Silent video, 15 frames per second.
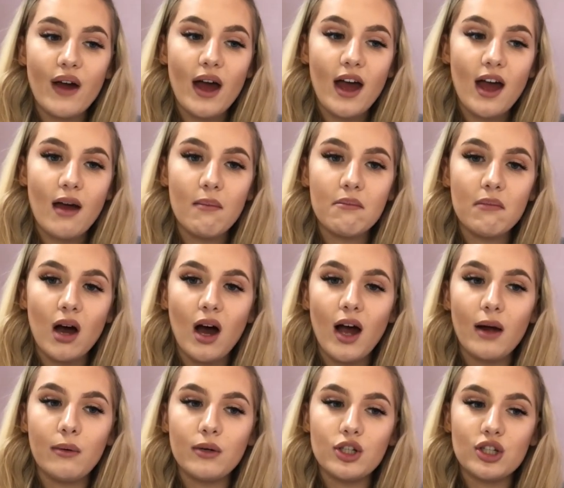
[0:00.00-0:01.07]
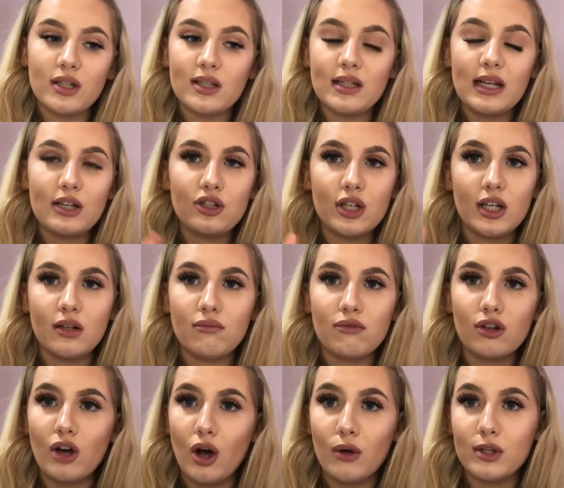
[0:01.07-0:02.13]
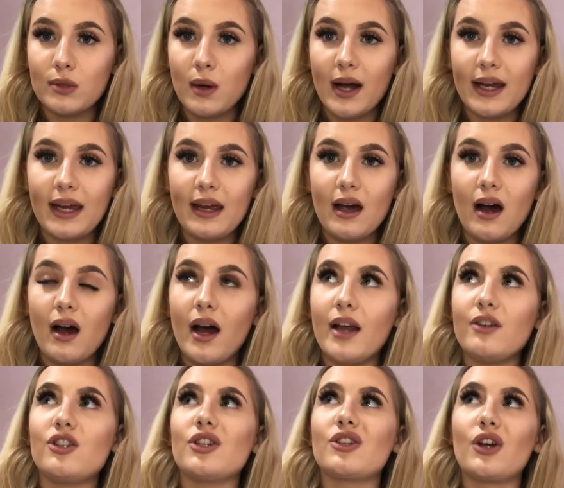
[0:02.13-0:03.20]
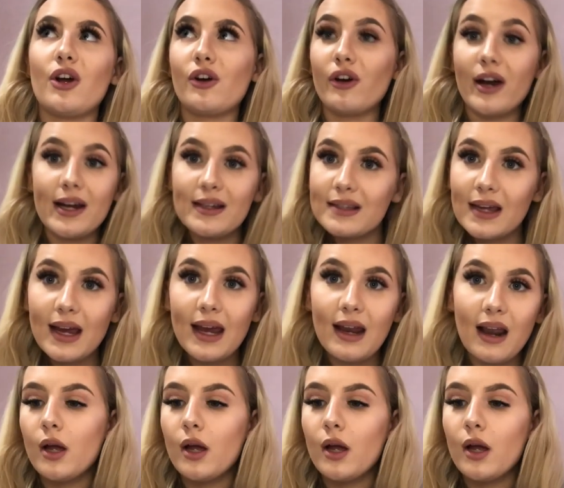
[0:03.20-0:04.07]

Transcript: I would just literally go to IKEA and just go crazy.